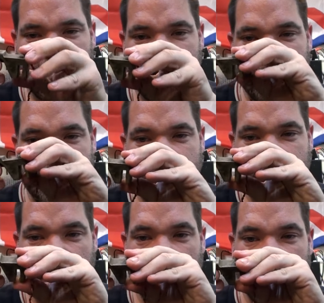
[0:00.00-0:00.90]
it is actually
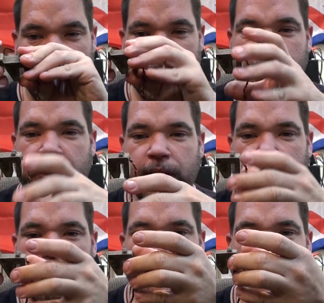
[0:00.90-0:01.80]
a chunk of rubber,
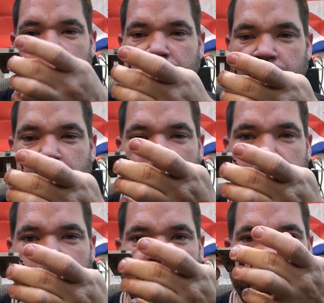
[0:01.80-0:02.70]
that's why
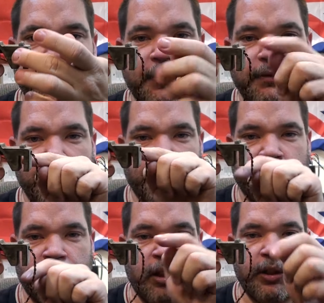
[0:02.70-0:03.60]
it's got that
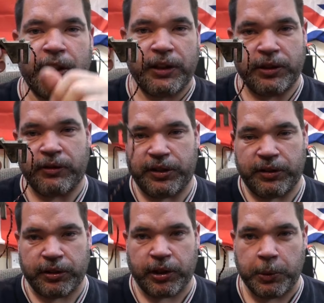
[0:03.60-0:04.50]
slot cut into it,
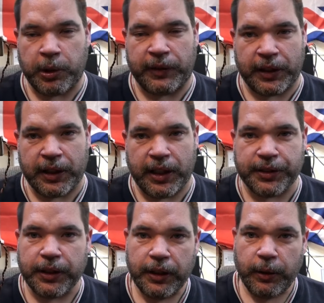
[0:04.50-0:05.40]
so just go over your
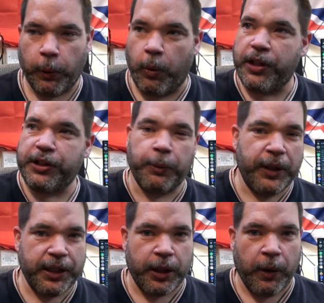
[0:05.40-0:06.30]
glass, wind your
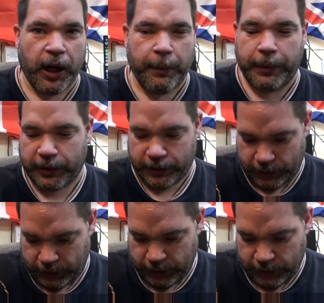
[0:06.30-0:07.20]
window up.
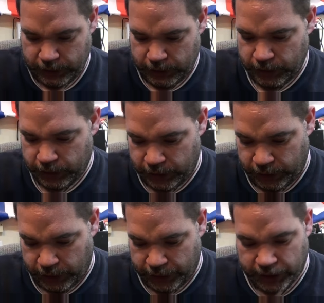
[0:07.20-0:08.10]
And
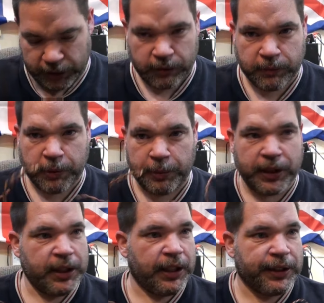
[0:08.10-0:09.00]
then, like I said, you'd
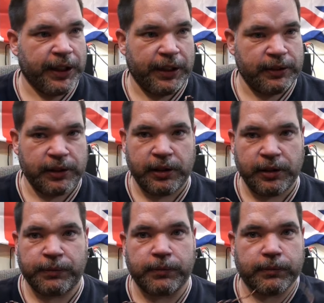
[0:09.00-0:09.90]
probably connect that, I don't
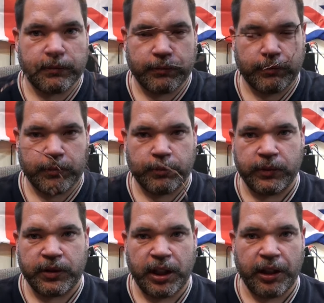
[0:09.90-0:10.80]
know,
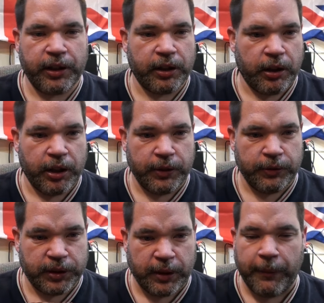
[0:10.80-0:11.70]
interior light
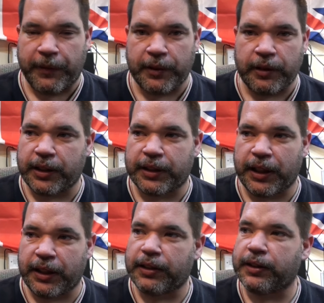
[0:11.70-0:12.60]
or something like
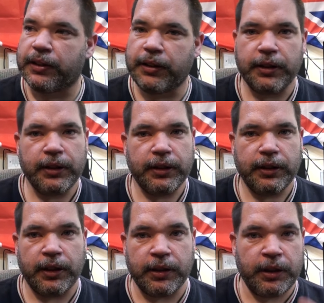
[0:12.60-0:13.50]
that.
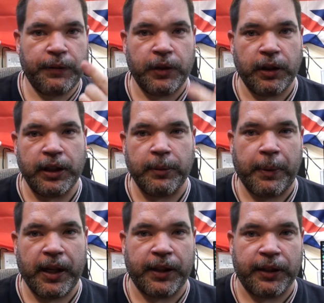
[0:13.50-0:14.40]
And then you've got a little
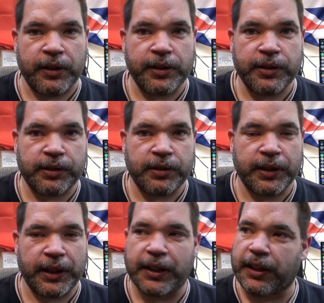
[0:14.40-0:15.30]
parking light on the
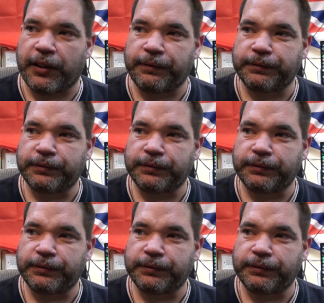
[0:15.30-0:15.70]
side of your car.